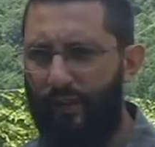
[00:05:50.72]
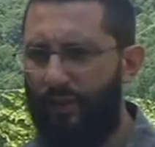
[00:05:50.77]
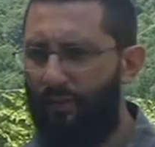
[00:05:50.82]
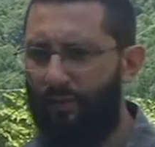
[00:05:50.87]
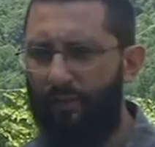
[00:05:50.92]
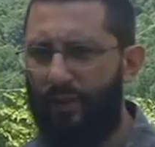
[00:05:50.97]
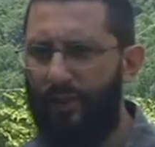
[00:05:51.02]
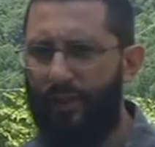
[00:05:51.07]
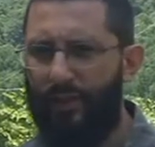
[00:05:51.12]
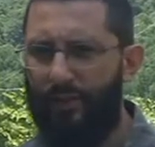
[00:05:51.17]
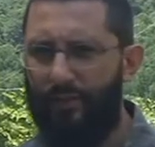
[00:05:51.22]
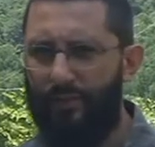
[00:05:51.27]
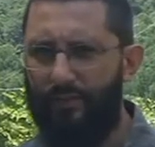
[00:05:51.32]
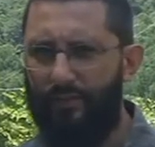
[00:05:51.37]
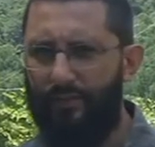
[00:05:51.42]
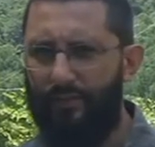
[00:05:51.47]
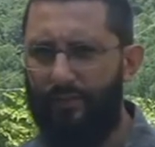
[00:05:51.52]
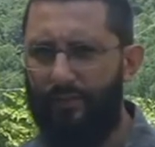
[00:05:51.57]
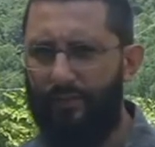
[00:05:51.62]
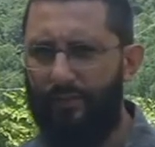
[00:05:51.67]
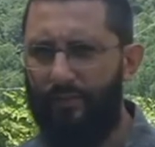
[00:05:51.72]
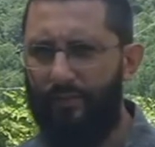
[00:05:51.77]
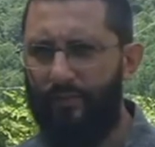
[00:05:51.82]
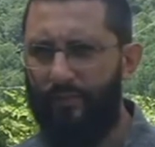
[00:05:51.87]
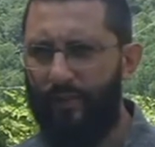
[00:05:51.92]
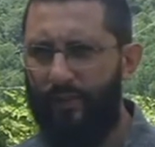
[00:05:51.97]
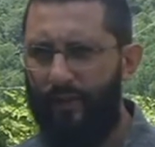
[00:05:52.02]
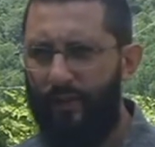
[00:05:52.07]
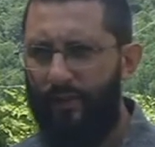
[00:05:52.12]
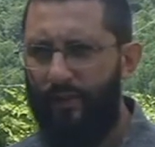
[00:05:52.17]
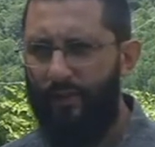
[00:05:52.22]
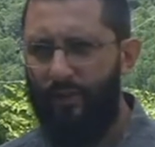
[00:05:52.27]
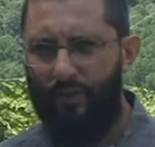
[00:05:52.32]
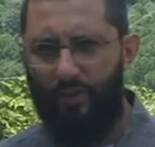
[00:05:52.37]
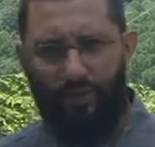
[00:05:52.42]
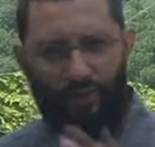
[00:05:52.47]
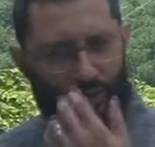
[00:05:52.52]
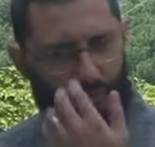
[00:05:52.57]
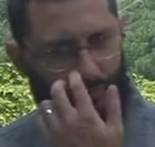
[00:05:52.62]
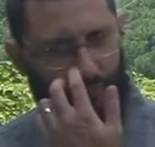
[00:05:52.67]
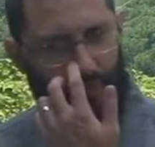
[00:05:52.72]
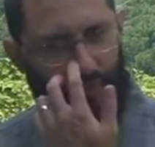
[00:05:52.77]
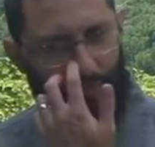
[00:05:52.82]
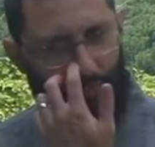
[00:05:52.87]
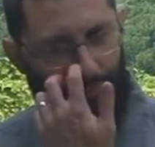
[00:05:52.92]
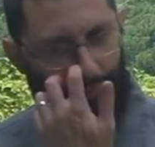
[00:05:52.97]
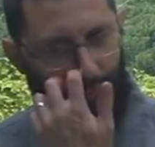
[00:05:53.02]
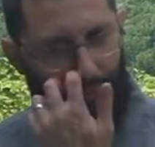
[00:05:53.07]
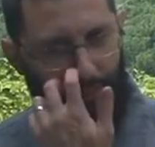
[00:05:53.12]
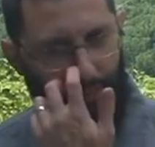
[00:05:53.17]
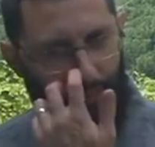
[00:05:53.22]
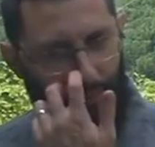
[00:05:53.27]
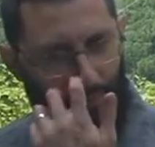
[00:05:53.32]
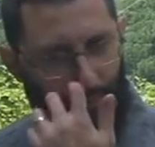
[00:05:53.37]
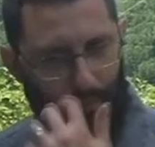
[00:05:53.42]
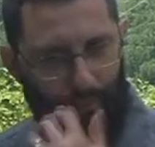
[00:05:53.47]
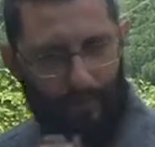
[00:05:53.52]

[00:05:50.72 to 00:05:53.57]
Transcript: They don't like it. So you come to somebody,